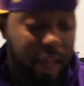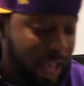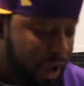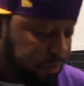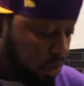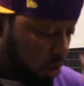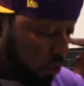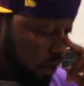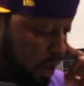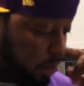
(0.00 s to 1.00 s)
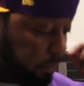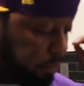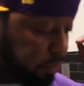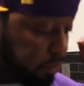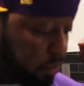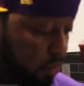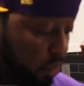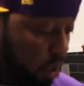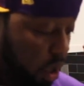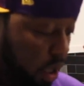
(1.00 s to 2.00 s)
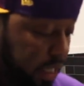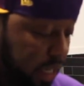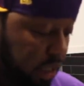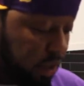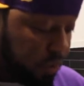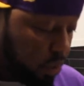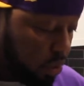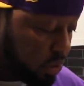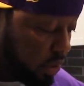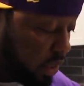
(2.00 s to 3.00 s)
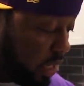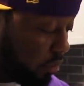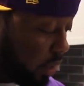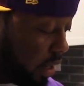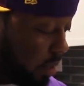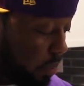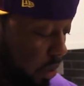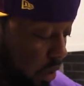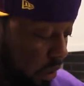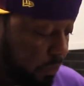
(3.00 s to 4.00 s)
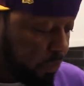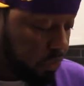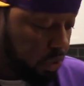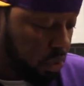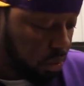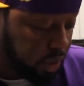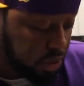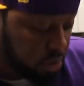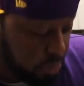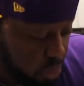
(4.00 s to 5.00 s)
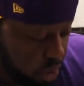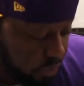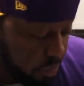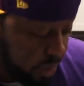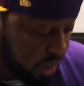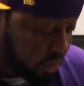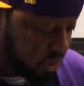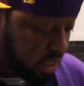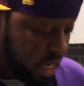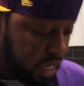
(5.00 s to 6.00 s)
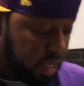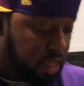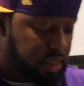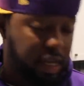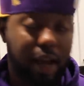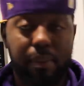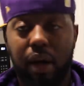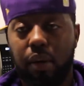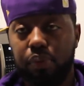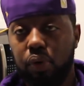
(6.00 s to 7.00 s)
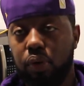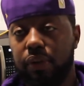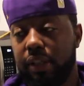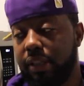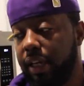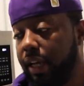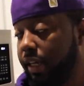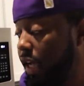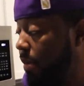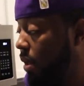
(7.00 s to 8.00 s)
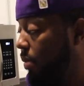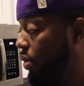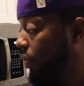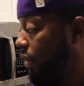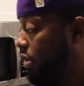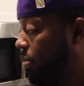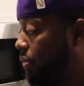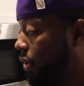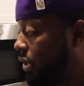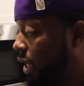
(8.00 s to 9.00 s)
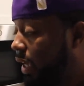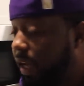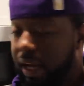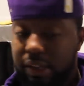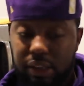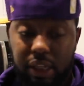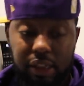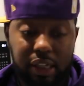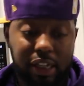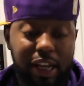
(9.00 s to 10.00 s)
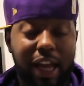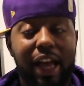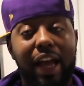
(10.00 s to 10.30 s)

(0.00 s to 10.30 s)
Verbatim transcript: After a round, uh, he had a love don't cost a thing round bar you don't get support for being a snake. Dot Mob proved this, saying that Dot Mob don't really support snake eyes and things like that.